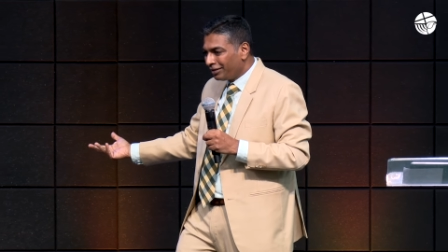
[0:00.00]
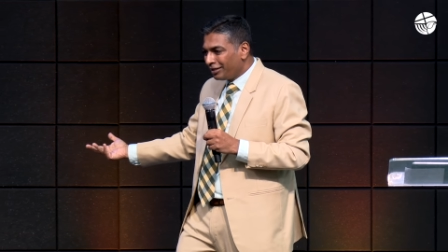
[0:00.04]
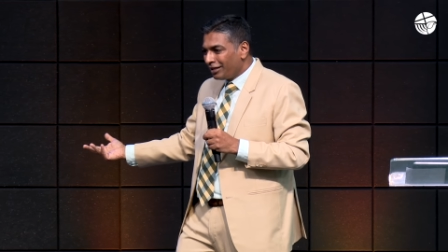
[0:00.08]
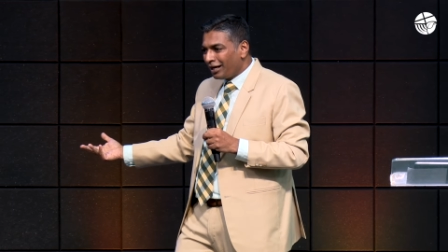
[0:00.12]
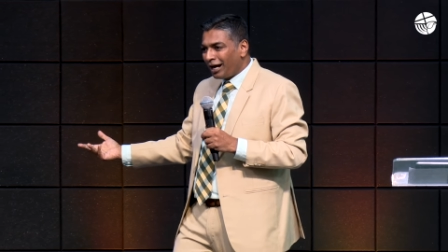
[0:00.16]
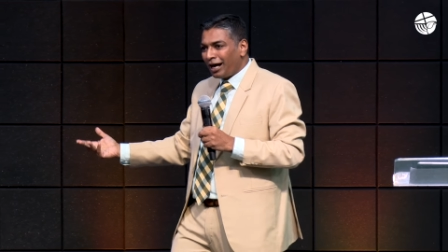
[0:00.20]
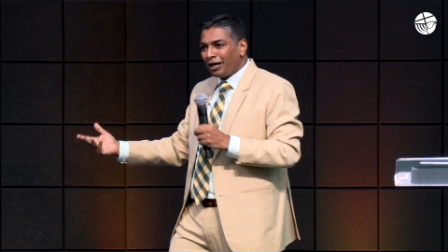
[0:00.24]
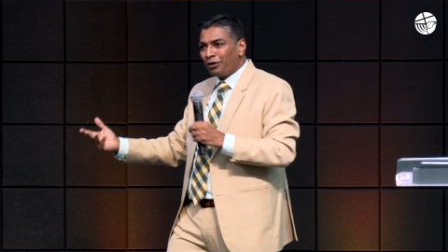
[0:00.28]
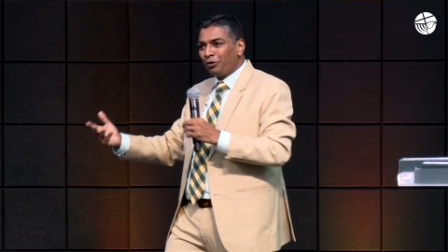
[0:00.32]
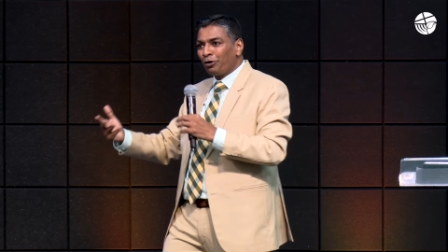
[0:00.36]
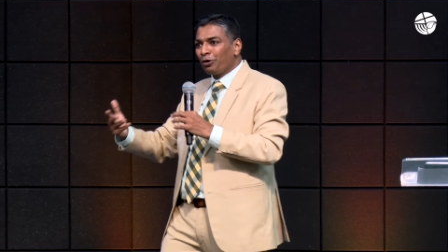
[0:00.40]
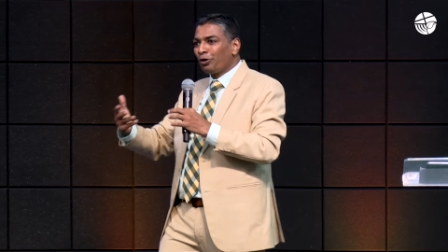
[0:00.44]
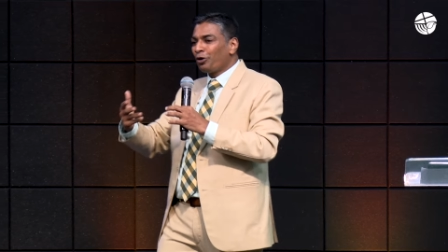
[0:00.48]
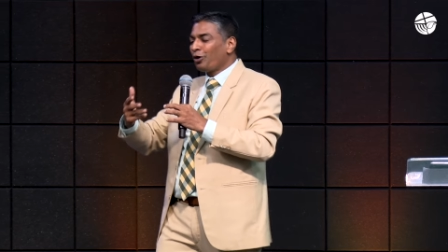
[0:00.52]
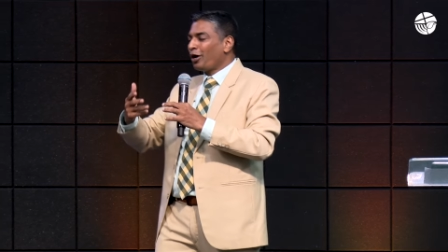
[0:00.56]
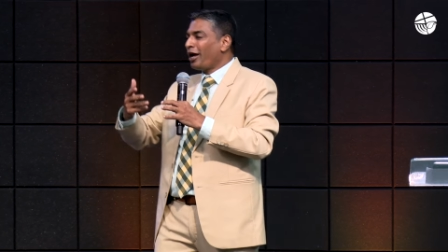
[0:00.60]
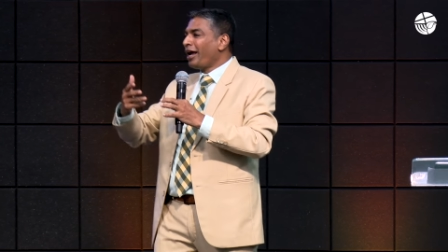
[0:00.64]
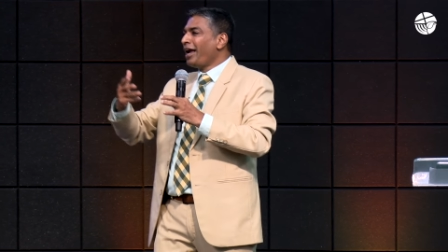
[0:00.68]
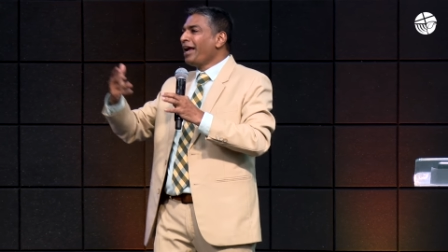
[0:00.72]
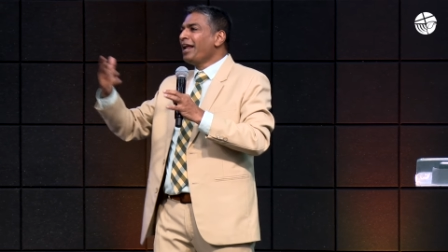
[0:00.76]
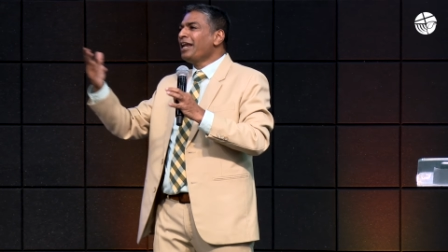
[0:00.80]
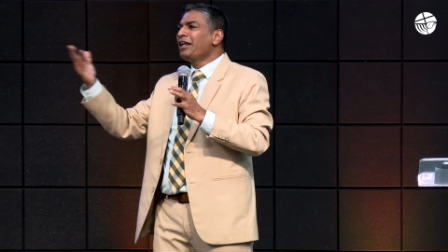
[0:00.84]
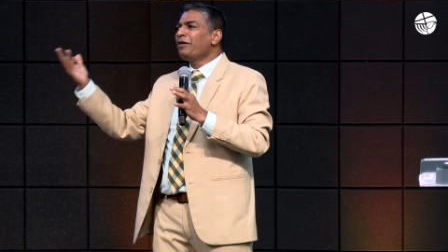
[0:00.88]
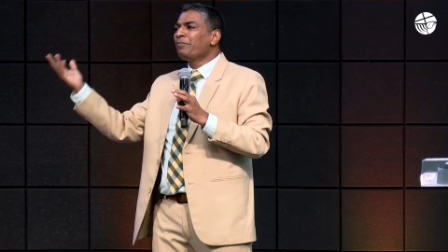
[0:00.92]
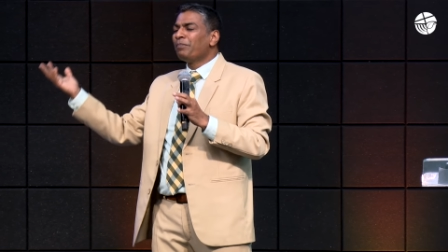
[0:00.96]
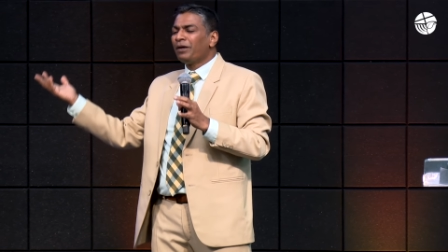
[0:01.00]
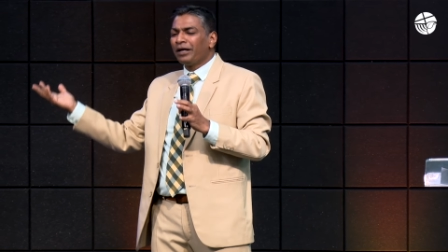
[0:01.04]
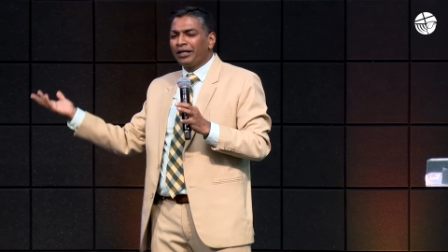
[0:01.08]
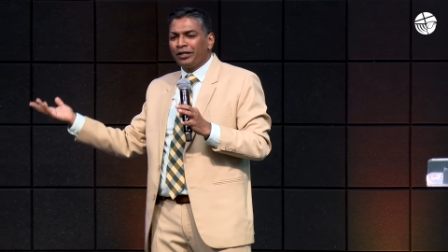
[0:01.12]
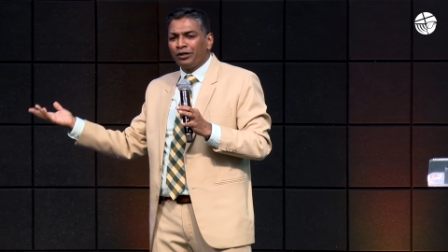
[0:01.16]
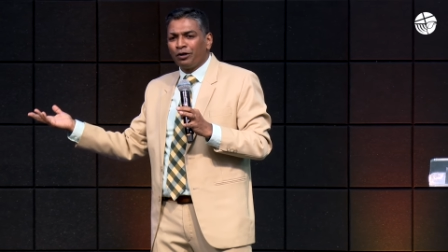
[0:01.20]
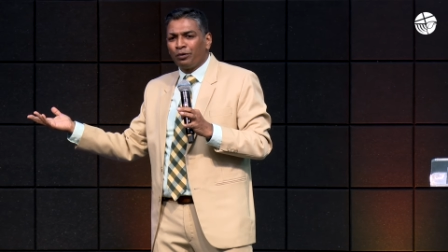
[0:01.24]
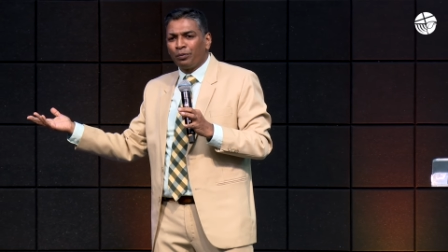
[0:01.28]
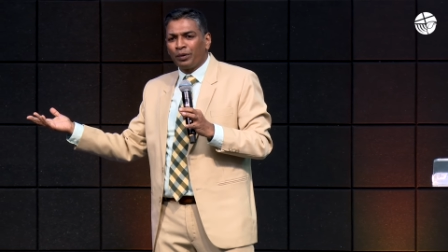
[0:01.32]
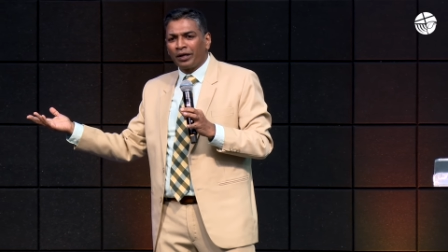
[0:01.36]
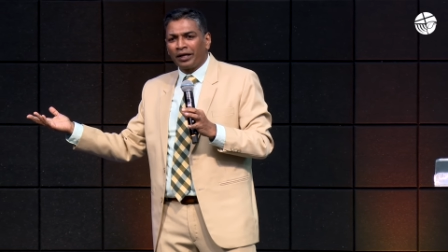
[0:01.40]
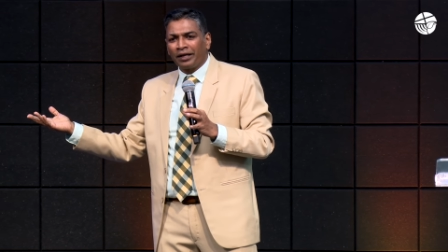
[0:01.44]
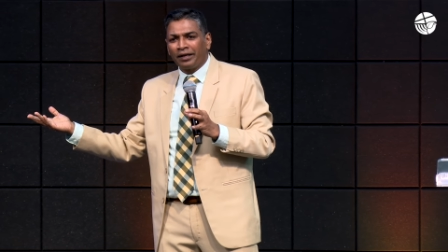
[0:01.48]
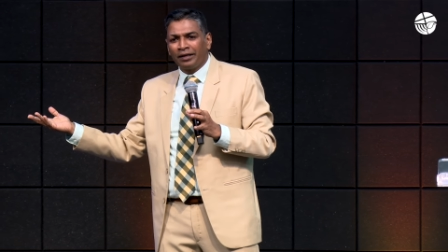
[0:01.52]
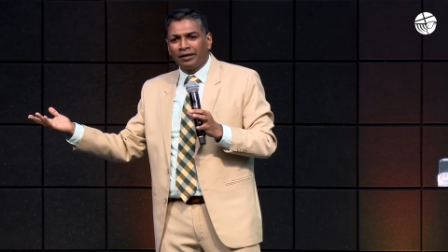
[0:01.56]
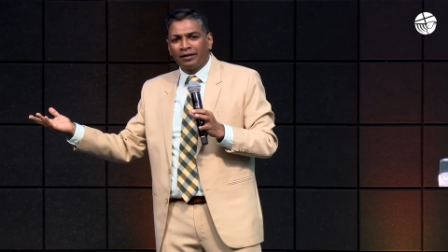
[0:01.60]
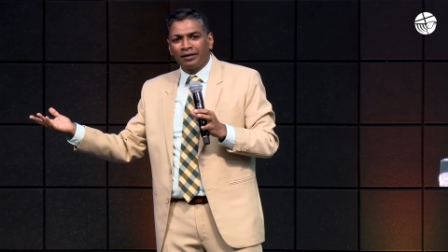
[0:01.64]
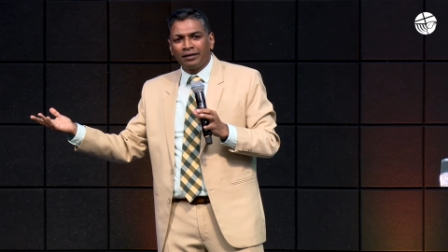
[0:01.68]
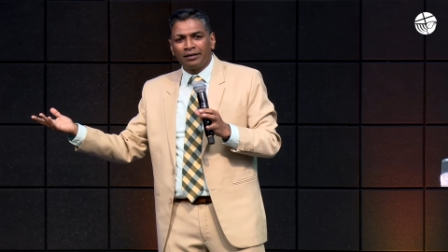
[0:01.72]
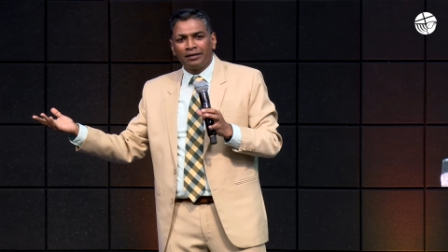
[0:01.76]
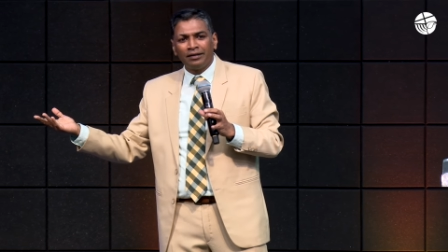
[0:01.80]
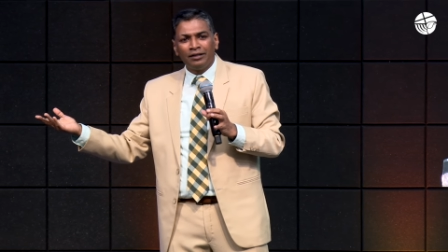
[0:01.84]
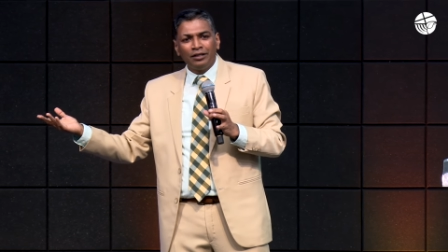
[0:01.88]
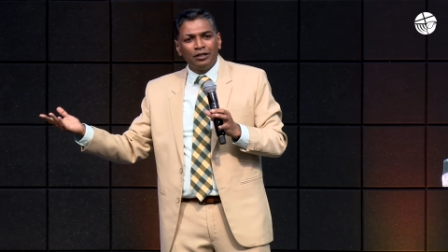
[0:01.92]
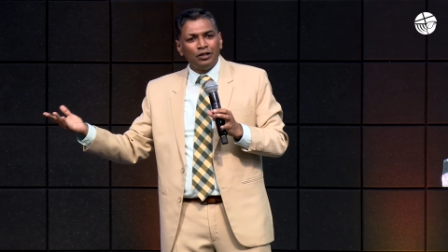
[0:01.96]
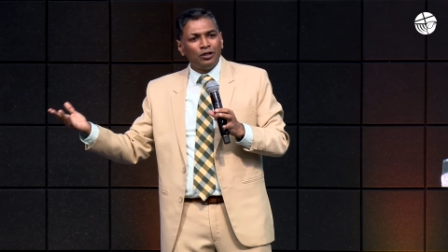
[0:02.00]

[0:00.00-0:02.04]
I don't know anybody over here,